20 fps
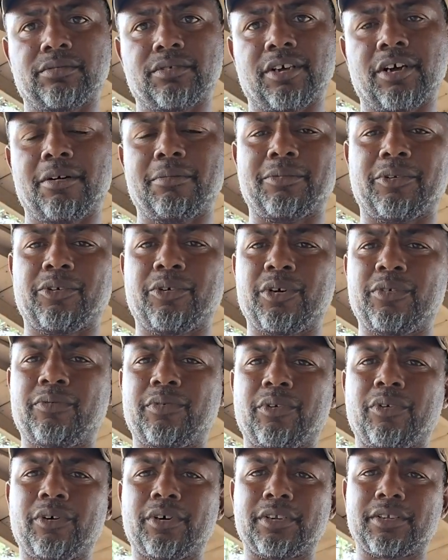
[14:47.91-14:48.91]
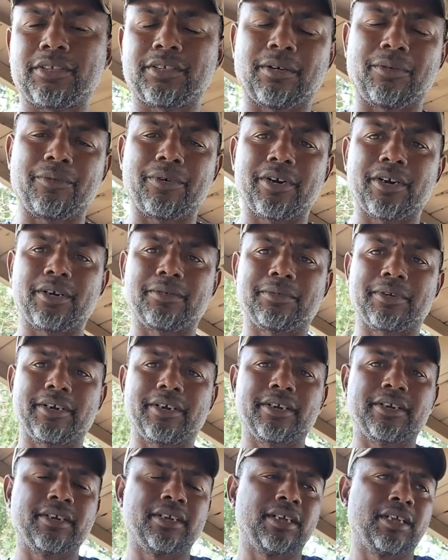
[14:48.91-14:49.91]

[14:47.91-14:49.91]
up North Florida somewhere up there,